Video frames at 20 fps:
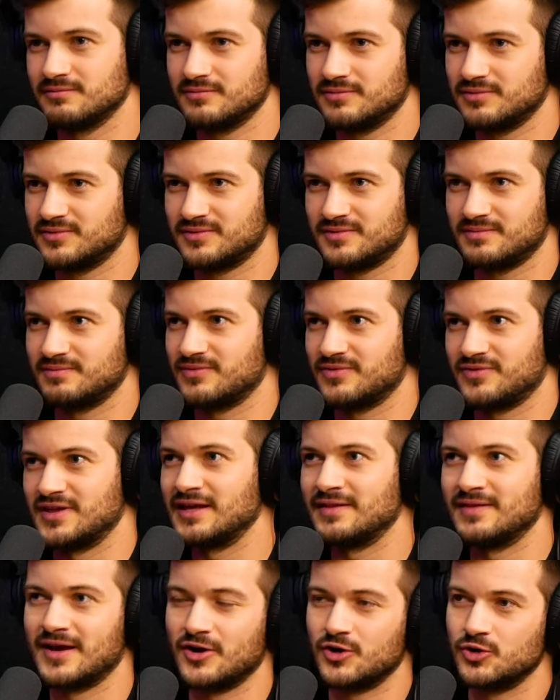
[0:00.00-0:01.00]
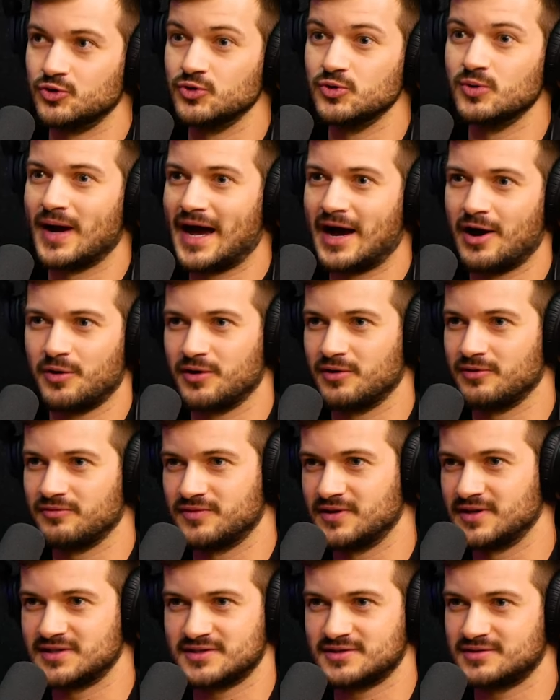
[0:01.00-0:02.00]
thing that grew out of
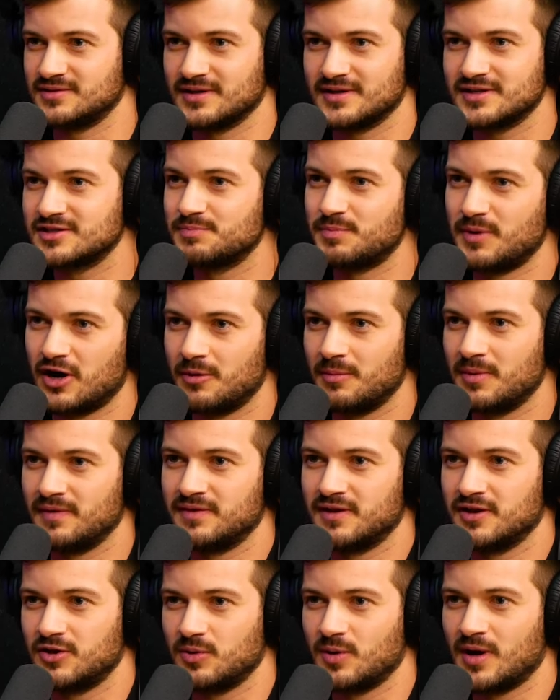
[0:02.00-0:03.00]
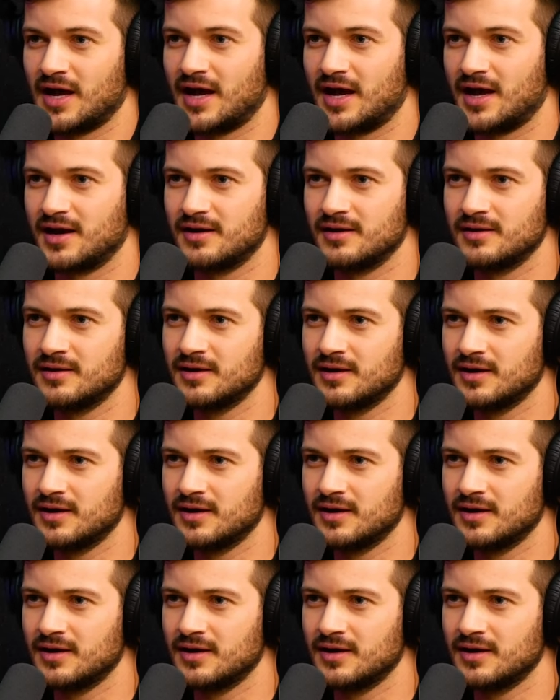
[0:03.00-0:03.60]
this experiment that you had.